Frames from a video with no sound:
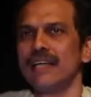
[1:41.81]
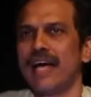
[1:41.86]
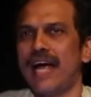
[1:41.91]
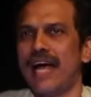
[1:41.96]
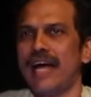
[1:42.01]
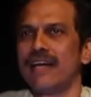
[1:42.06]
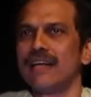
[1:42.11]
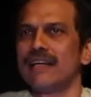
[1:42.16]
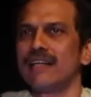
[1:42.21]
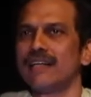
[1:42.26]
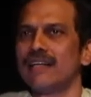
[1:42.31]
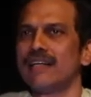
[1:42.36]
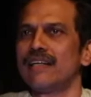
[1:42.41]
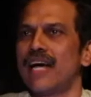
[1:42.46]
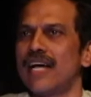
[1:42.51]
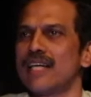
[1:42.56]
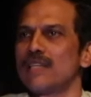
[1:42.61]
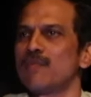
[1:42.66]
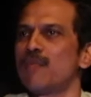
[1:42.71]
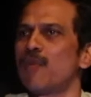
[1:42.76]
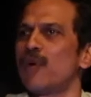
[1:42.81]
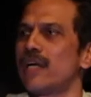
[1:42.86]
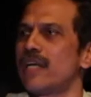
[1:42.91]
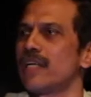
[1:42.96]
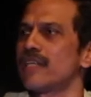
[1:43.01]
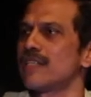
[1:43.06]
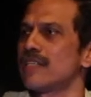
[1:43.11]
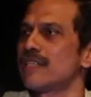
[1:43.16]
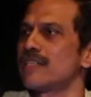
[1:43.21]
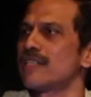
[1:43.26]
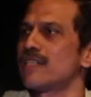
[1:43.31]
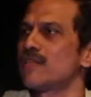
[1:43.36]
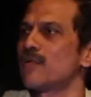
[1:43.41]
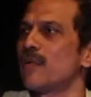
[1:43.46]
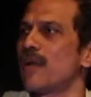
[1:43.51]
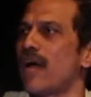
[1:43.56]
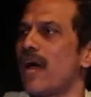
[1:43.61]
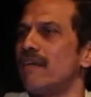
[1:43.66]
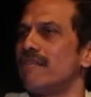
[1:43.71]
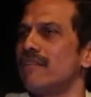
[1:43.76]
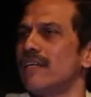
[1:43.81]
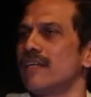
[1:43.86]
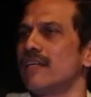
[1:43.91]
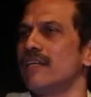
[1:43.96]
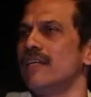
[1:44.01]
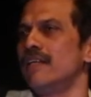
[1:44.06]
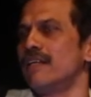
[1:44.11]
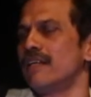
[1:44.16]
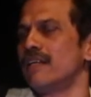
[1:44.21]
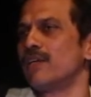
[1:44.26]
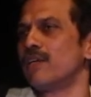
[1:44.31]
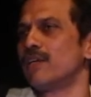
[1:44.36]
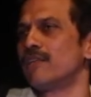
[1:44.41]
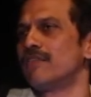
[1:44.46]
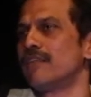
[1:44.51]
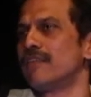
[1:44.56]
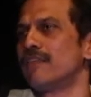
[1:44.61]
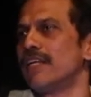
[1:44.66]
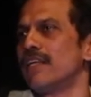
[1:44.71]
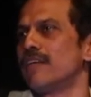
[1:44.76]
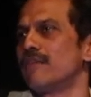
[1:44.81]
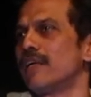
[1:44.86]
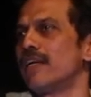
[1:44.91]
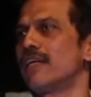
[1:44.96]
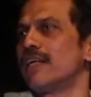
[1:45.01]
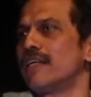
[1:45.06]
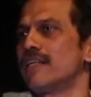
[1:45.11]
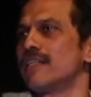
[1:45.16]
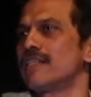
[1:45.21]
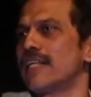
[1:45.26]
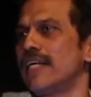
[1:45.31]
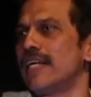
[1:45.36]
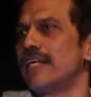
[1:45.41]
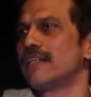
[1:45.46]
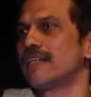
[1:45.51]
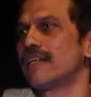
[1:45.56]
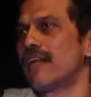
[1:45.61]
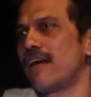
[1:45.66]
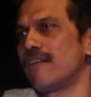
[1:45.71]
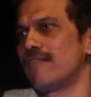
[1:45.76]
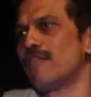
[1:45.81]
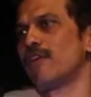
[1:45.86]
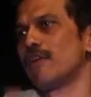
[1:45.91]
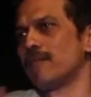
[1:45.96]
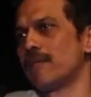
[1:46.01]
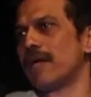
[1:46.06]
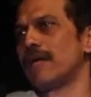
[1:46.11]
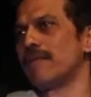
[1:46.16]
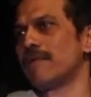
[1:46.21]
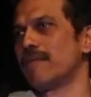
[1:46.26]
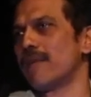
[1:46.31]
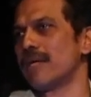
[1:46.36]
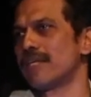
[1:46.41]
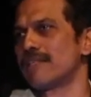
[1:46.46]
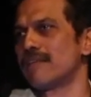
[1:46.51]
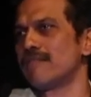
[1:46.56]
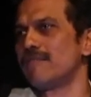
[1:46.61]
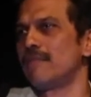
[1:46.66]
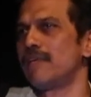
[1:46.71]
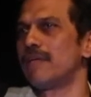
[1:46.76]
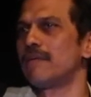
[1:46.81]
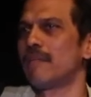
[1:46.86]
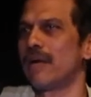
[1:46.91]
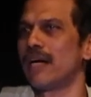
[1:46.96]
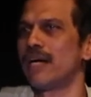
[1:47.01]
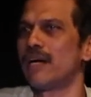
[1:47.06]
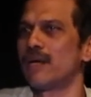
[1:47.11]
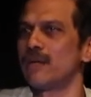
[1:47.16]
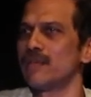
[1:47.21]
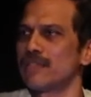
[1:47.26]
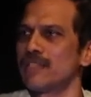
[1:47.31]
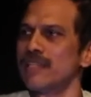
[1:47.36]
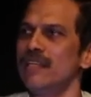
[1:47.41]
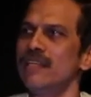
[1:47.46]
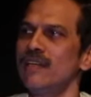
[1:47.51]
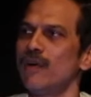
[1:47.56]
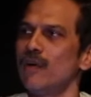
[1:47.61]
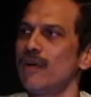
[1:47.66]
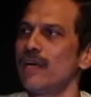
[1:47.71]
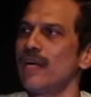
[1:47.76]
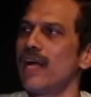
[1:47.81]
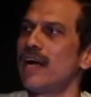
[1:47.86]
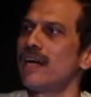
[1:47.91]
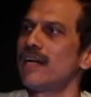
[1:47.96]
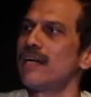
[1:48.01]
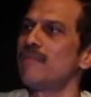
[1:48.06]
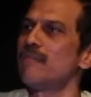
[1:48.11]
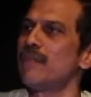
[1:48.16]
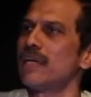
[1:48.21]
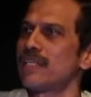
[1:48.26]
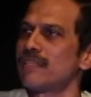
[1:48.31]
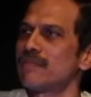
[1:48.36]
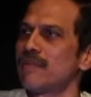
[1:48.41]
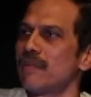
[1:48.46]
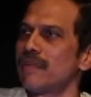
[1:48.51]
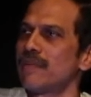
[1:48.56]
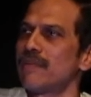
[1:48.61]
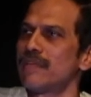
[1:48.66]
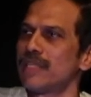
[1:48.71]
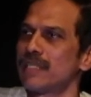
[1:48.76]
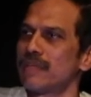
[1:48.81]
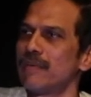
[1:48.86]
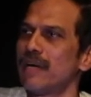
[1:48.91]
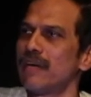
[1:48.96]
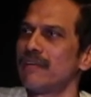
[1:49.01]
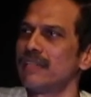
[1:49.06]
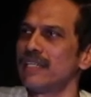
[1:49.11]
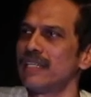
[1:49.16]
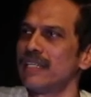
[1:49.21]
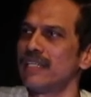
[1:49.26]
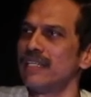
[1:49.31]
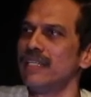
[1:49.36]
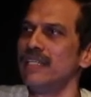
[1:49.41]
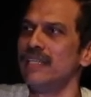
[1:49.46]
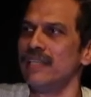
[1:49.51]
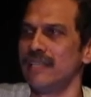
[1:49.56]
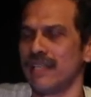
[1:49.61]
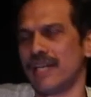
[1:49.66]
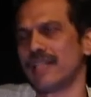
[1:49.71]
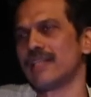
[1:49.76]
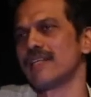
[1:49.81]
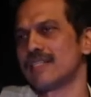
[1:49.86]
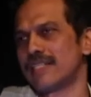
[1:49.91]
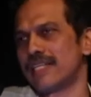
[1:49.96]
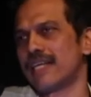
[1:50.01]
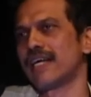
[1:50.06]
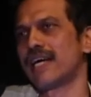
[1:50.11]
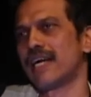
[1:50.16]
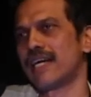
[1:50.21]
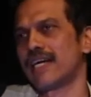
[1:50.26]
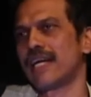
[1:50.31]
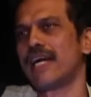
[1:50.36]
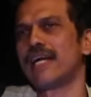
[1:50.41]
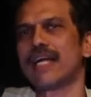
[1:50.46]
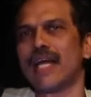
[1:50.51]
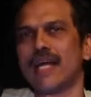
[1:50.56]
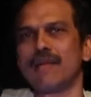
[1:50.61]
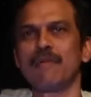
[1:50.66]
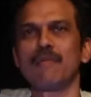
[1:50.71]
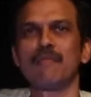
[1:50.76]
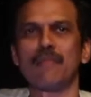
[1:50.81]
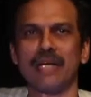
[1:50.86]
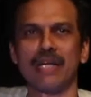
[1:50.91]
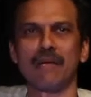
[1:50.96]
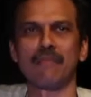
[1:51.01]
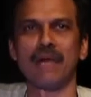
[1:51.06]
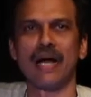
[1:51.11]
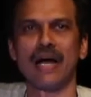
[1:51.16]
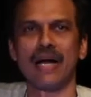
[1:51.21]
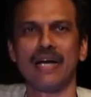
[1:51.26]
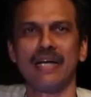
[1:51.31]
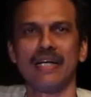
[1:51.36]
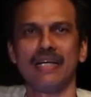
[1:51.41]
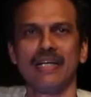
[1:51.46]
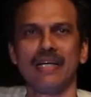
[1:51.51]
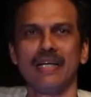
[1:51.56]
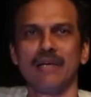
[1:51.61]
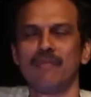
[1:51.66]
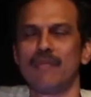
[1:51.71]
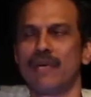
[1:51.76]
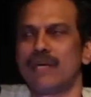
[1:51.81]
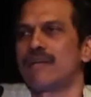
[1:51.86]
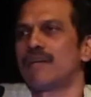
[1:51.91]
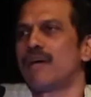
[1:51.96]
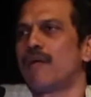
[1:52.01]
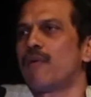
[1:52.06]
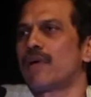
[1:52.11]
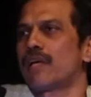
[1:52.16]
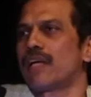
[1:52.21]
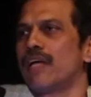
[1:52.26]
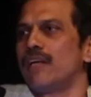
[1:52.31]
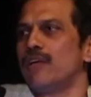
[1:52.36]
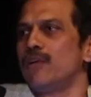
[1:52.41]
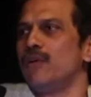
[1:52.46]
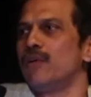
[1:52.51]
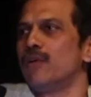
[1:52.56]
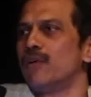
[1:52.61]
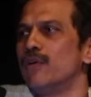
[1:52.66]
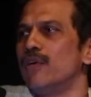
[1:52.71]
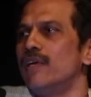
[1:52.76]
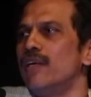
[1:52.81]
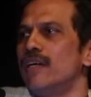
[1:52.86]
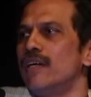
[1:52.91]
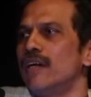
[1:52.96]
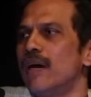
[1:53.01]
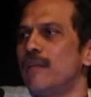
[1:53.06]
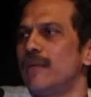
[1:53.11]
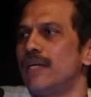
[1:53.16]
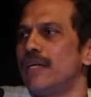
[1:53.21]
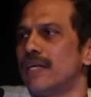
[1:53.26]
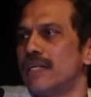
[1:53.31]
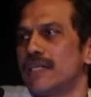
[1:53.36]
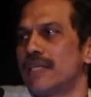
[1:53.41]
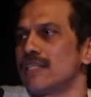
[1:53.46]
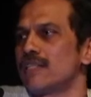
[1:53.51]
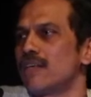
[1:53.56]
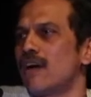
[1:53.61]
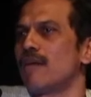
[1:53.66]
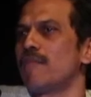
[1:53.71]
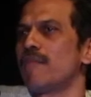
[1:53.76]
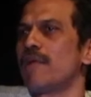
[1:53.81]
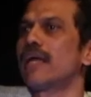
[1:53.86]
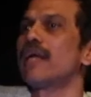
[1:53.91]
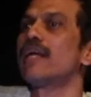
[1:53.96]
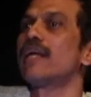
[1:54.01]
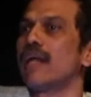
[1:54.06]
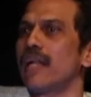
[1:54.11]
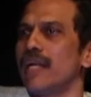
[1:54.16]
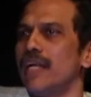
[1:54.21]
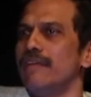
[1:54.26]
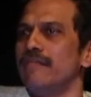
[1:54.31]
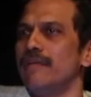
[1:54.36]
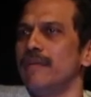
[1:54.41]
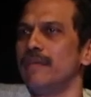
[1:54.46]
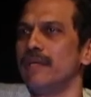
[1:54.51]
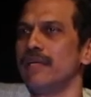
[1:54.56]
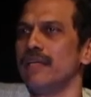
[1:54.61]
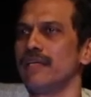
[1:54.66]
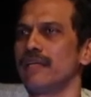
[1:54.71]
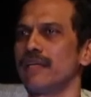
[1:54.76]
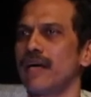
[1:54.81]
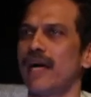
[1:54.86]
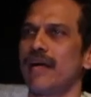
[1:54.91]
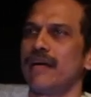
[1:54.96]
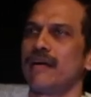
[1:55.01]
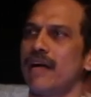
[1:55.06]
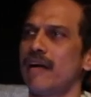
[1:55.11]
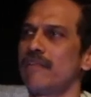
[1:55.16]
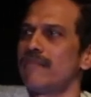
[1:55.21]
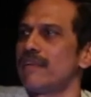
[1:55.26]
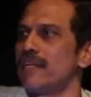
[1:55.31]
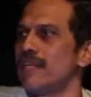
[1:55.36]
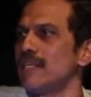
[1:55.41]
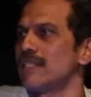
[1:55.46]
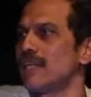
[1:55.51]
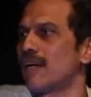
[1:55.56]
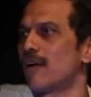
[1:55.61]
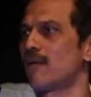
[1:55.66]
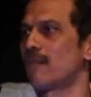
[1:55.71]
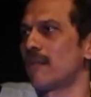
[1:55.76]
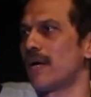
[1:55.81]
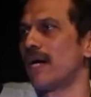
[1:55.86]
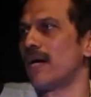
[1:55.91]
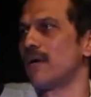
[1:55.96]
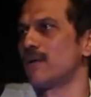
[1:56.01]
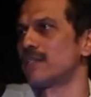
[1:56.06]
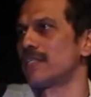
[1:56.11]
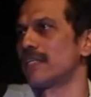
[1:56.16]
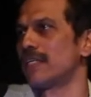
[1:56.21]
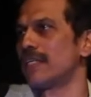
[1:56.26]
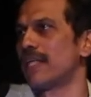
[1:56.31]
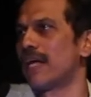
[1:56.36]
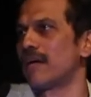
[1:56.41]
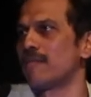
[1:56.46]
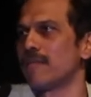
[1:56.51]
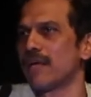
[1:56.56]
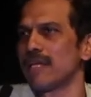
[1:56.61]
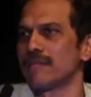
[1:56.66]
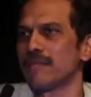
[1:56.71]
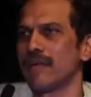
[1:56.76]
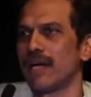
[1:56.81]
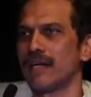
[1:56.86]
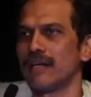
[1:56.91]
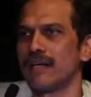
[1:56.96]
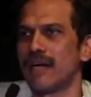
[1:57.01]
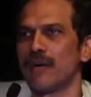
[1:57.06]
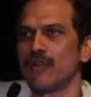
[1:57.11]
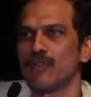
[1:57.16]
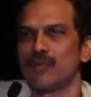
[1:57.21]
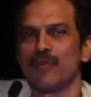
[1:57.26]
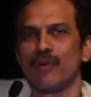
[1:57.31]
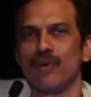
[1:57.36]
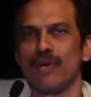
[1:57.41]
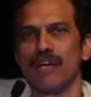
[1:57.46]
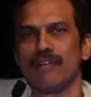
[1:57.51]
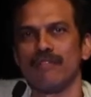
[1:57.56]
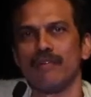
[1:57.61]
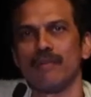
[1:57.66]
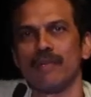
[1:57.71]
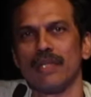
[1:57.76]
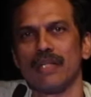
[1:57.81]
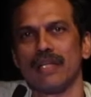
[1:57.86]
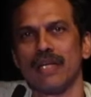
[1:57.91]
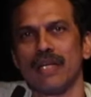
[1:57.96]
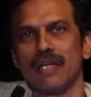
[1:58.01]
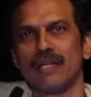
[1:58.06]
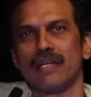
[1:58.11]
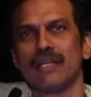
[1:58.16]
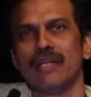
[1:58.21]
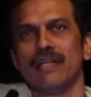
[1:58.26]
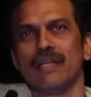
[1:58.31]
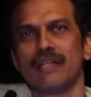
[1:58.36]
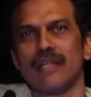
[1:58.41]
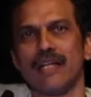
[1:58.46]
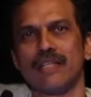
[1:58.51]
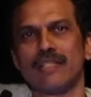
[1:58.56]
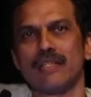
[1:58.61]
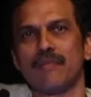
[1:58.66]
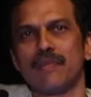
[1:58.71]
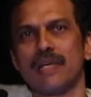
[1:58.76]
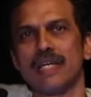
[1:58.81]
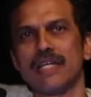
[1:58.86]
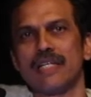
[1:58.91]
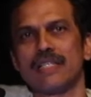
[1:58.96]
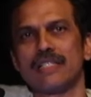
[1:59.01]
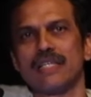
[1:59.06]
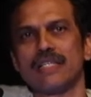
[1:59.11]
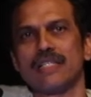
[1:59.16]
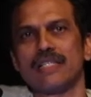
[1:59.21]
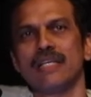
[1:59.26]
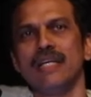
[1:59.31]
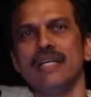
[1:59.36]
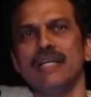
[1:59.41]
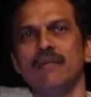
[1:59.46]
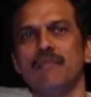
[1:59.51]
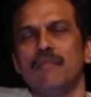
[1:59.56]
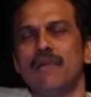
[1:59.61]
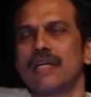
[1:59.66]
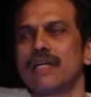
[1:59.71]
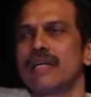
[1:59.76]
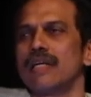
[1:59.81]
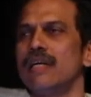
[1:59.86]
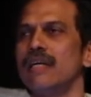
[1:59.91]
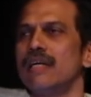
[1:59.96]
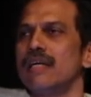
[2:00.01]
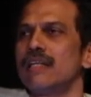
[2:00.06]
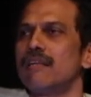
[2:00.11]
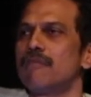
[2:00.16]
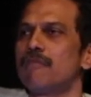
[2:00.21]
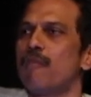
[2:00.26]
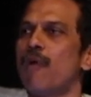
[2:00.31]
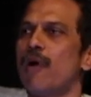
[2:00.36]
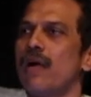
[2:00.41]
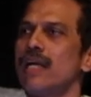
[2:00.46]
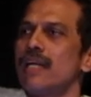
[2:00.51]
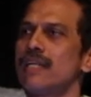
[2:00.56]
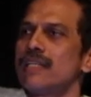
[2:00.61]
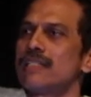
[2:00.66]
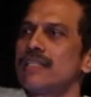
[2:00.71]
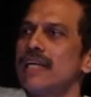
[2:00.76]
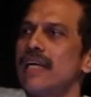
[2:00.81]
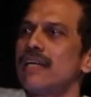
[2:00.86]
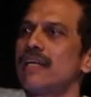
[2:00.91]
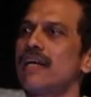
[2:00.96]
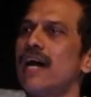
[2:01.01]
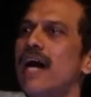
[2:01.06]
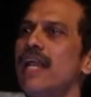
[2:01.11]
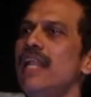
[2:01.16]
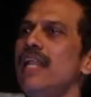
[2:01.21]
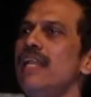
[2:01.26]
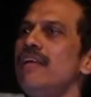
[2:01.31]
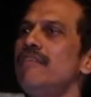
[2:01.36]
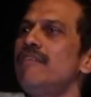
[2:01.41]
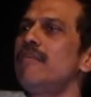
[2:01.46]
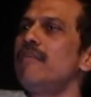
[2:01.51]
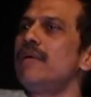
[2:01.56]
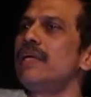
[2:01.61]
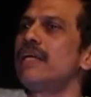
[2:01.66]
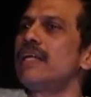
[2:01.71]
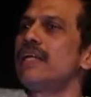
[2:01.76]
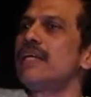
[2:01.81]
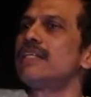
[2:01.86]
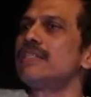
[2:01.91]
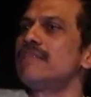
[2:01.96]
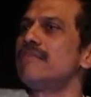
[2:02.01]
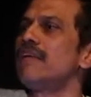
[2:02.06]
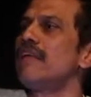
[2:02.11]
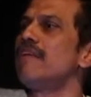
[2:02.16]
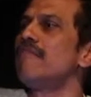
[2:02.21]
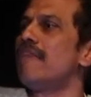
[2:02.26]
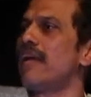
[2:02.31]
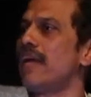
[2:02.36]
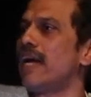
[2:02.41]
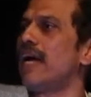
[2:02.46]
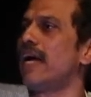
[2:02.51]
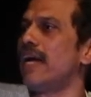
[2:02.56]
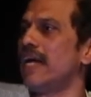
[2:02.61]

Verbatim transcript: And uh, as poetic justice would have it, you know, 15, 20 years later, I have my, myself built my house only 100 meters from the Vrishabhavati. And the stink at night can be pretty bad. But what can you do? I mean, that does not make it unlivable. I have trees around my house, and that makes my house more livable than, than somebody else's. But the point is that unlivability is a very vague